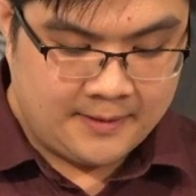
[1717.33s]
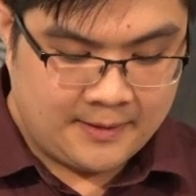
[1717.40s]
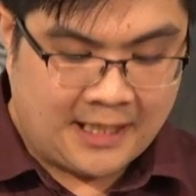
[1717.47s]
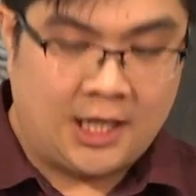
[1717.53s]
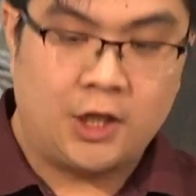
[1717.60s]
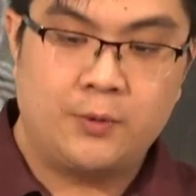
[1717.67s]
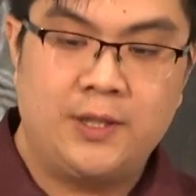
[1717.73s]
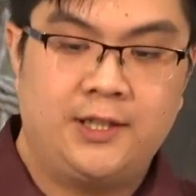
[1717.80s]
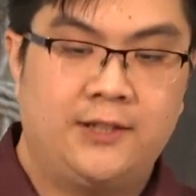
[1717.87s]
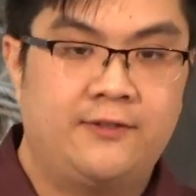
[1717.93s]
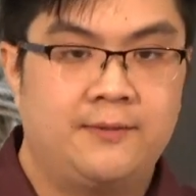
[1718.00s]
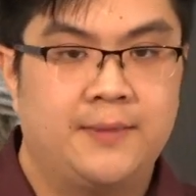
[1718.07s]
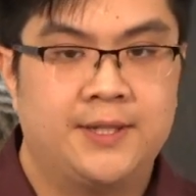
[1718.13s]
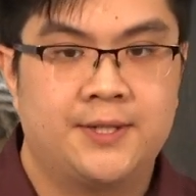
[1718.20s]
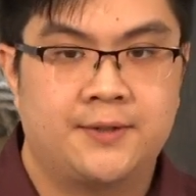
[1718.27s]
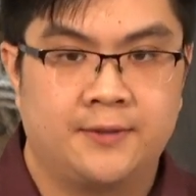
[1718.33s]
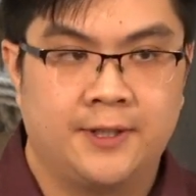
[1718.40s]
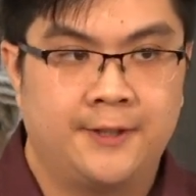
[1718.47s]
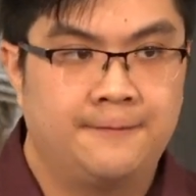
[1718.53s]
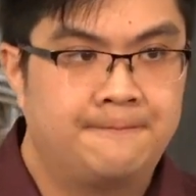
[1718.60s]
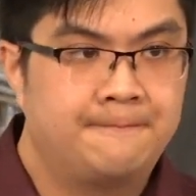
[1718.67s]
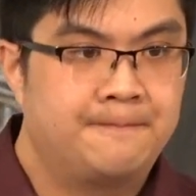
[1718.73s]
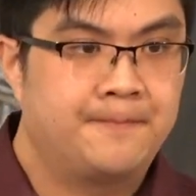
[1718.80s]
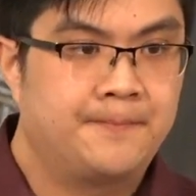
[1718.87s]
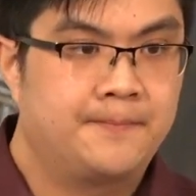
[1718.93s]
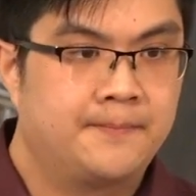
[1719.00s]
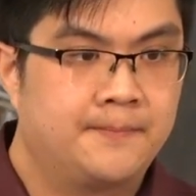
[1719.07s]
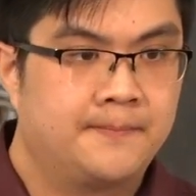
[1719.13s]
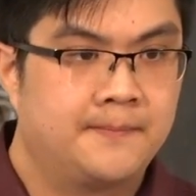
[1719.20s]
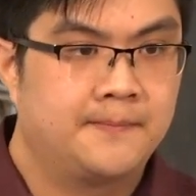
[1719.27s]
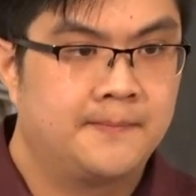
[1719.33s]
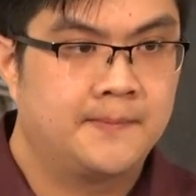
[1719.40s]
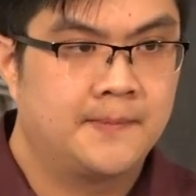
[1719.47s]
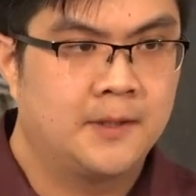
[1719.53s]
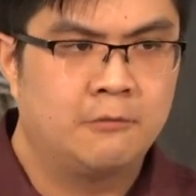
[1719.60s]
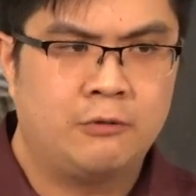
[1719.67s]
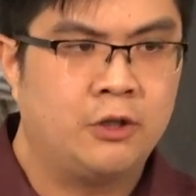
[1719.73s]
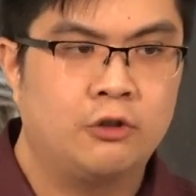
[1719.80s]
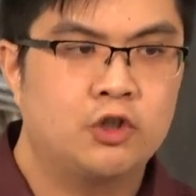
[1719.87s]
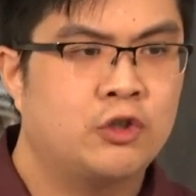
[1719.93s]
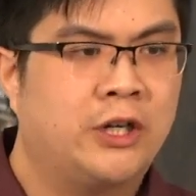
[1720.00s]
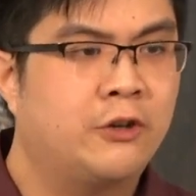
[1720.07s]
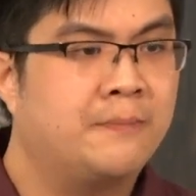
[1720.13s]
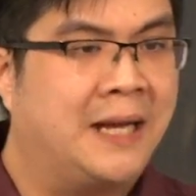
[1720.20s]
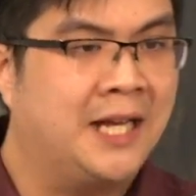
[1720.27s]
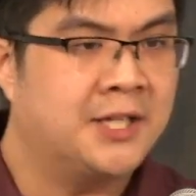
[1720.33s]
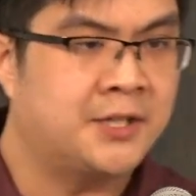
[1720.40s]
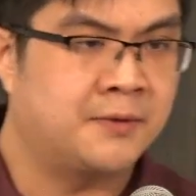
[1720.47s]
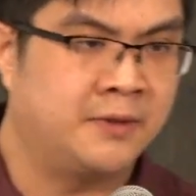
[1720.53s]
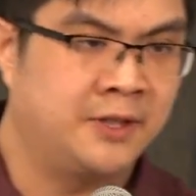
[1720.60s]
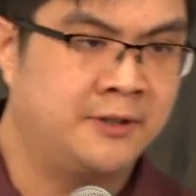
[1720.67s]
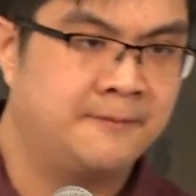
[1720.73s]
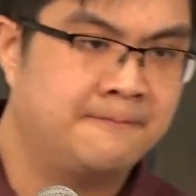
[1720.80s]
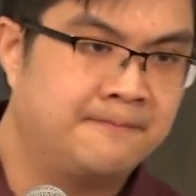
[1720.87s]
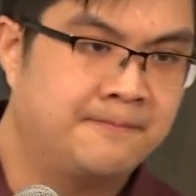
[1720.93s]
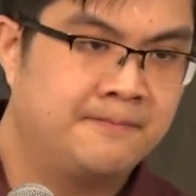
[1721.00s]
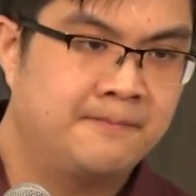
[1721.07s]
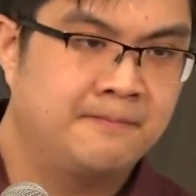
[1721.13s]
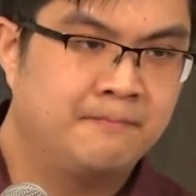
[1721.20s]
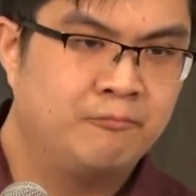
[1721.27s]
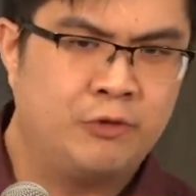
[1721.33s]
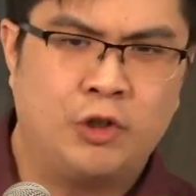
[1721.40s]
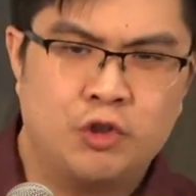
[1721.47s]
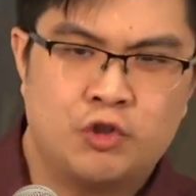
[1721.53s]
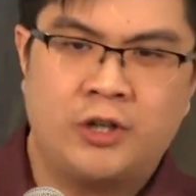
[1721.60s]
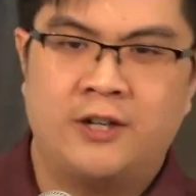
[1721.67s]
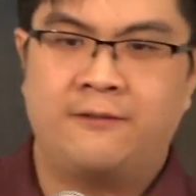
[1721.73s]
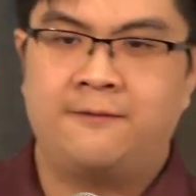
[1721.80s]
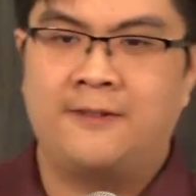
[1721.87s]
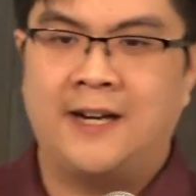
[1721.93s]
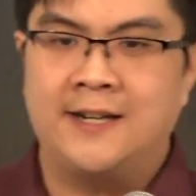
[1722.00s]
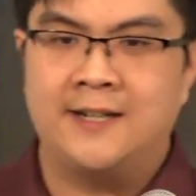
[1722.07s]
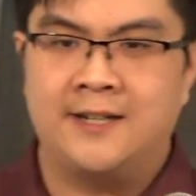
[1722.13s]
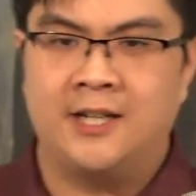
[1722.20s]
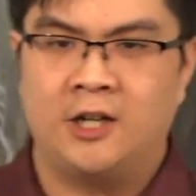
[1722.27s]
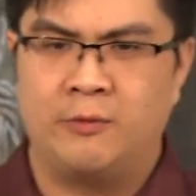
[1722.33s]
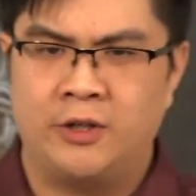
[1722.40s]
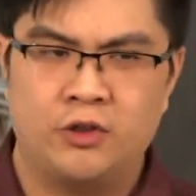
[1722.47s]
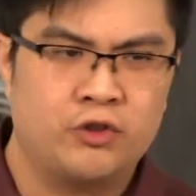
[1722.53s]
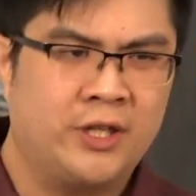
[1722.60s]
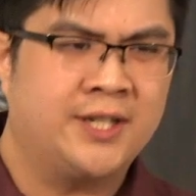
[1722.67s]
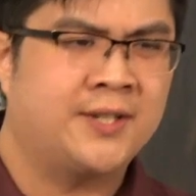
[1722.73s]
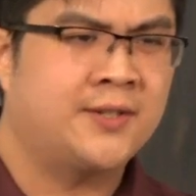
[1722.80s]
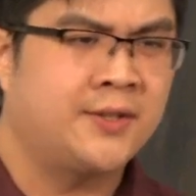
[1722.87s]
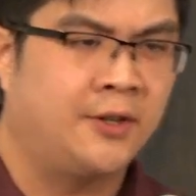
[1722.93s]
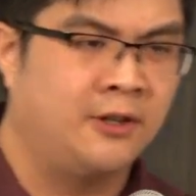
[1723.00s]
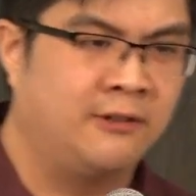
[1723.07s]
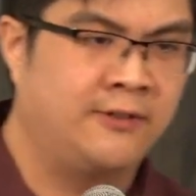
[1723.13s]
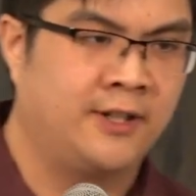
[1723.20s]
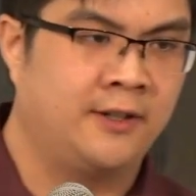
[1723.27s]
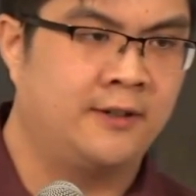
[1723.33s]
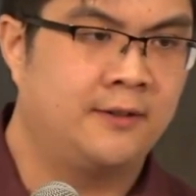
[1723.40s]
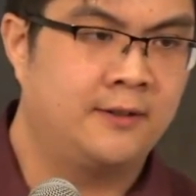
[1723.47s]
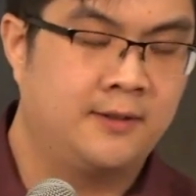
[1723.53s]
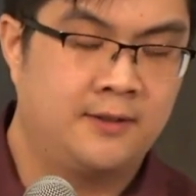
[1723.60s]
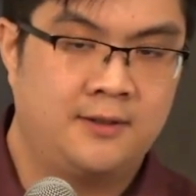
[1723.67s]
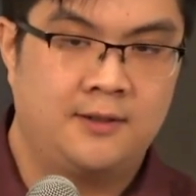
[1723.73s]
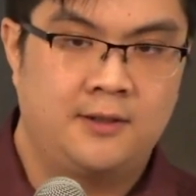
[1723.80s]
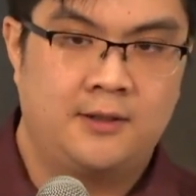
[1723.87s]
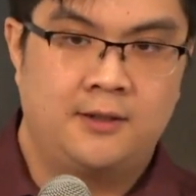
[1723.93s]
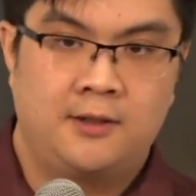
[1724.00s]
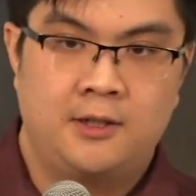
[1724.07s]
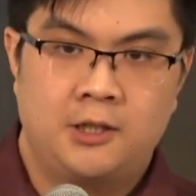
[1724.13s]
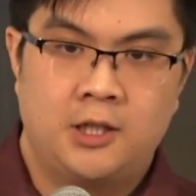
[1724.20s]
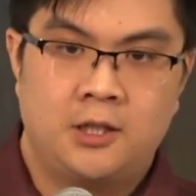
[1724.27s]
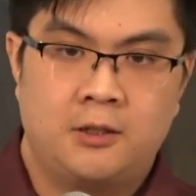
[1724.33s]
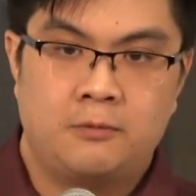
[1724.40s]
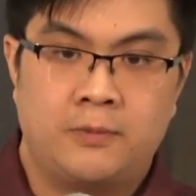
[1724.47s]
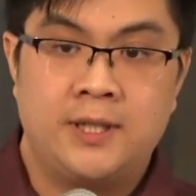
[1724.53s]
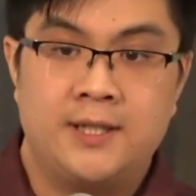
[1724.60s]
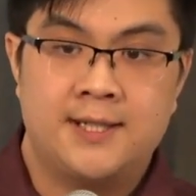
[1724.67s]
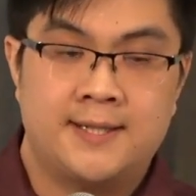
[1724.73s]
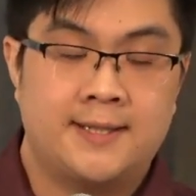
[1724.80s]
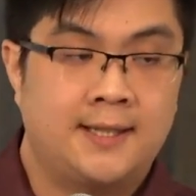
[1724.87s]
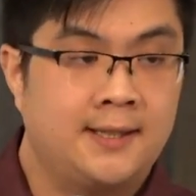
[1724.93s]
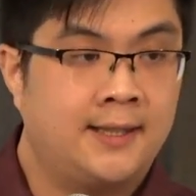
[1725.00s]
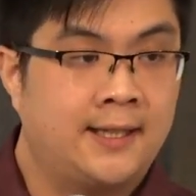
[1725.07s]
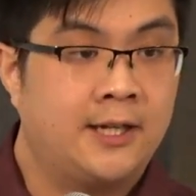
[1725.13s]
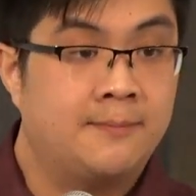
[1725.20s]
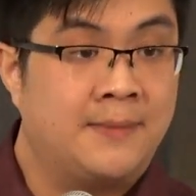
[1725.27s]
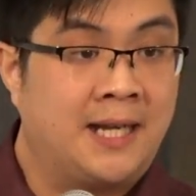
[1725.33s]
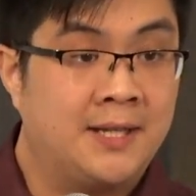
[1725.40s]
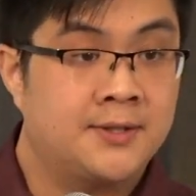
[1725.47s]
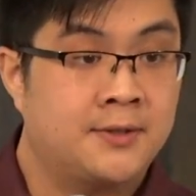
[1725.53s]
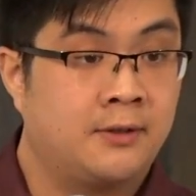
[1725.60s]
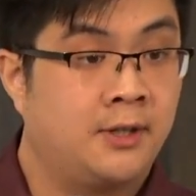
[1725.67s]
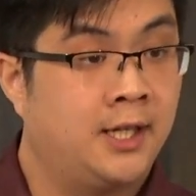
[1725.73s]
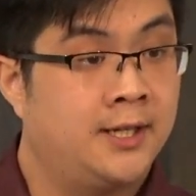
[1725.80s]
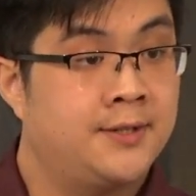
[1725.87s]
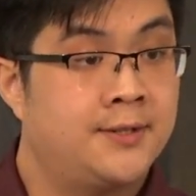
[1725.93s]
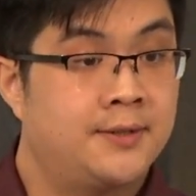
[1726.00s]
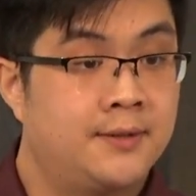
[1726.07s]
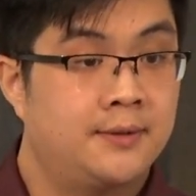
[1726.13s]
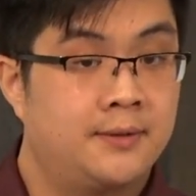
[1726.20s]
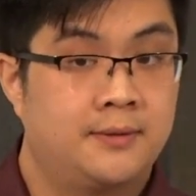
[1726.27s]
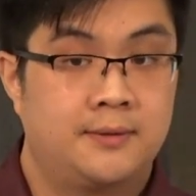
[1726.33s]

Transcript: How do we live in mystery? We don't try to master it. We don't try to find it out. We don't try to solve it. We instead let it master us.